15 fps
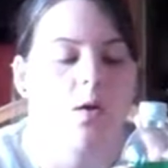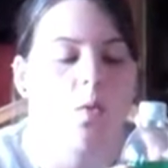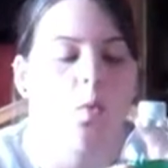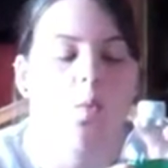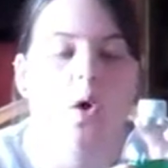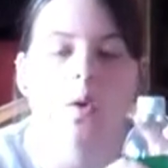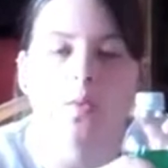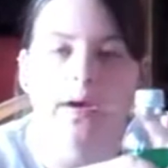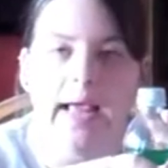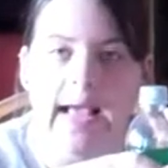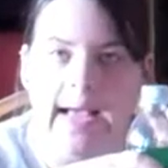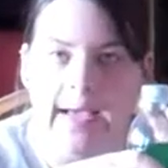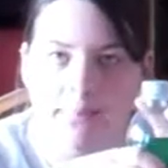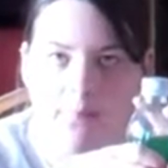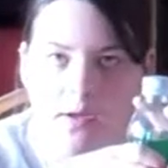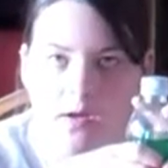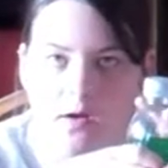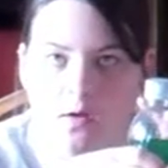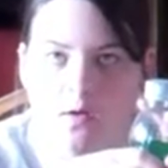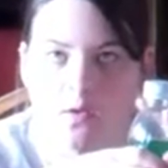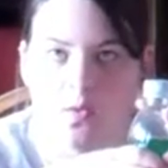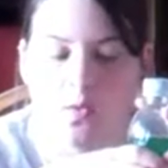What would
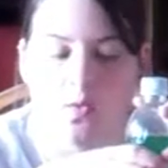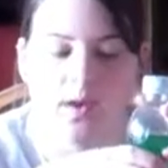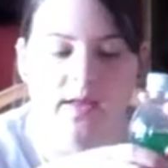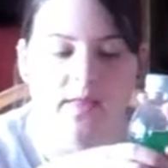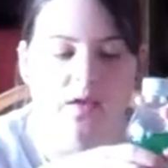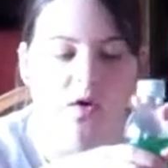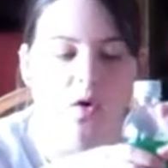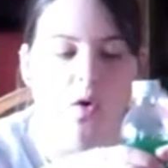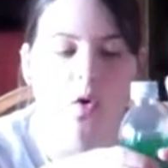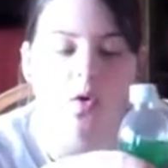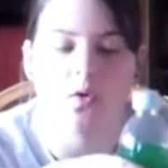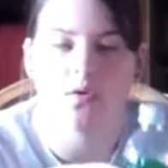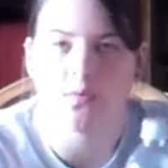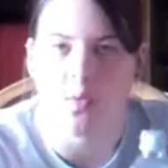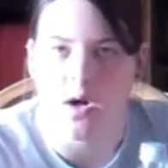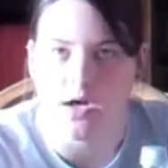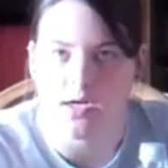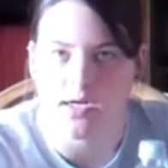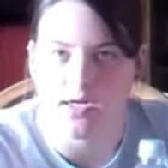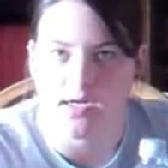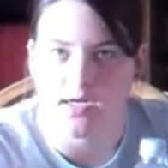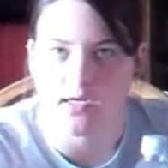happen when the cold
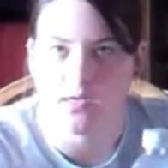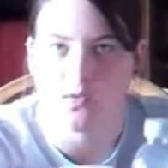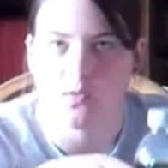water